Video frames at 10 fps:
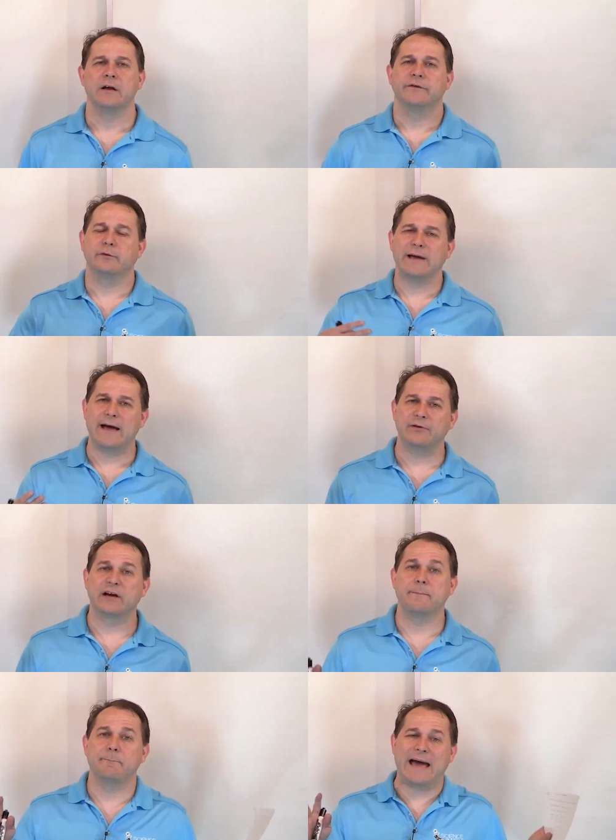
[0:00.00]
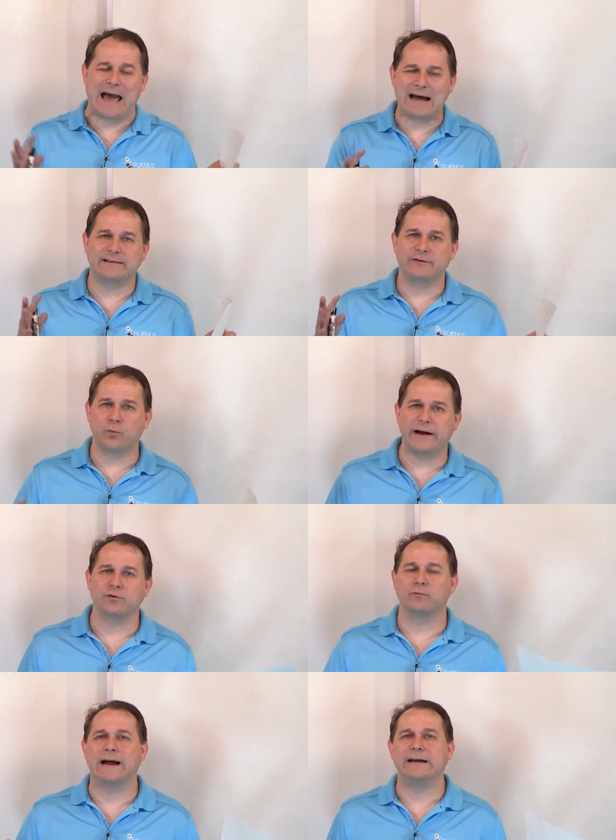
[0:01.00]
So we have a compacted way to
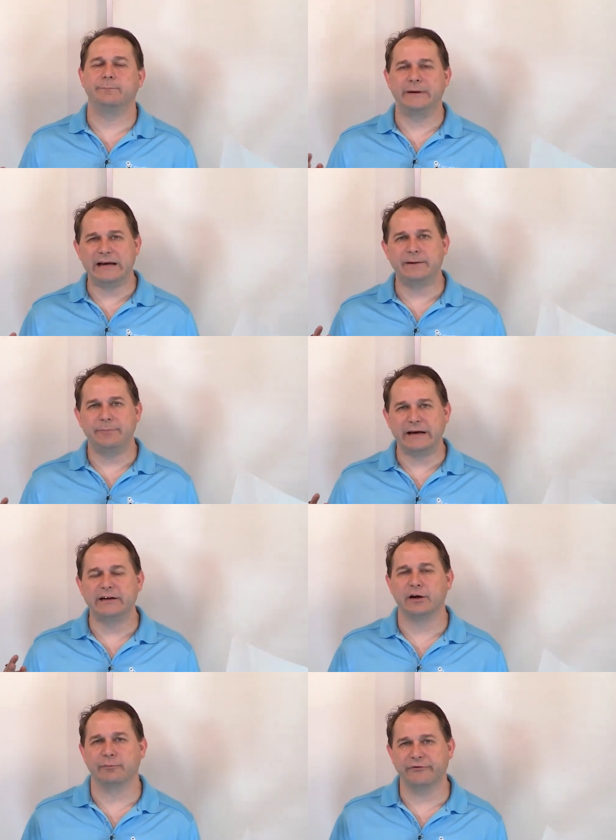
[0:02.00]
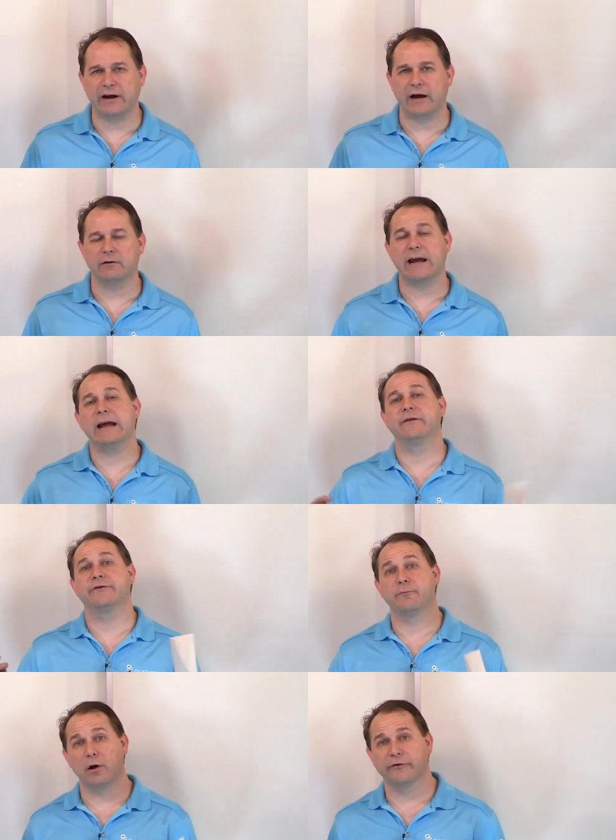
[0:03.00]
write big, big numbers down and
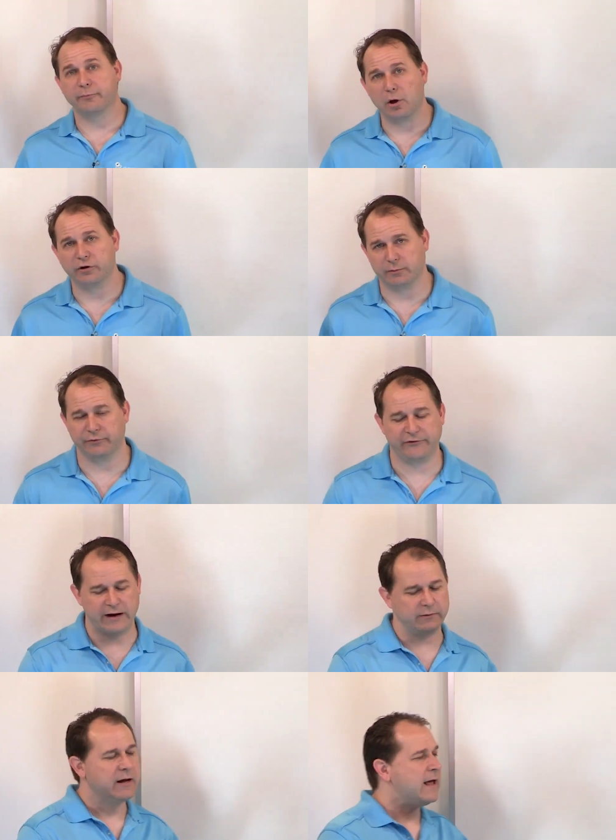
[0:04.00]
small, small numbers down.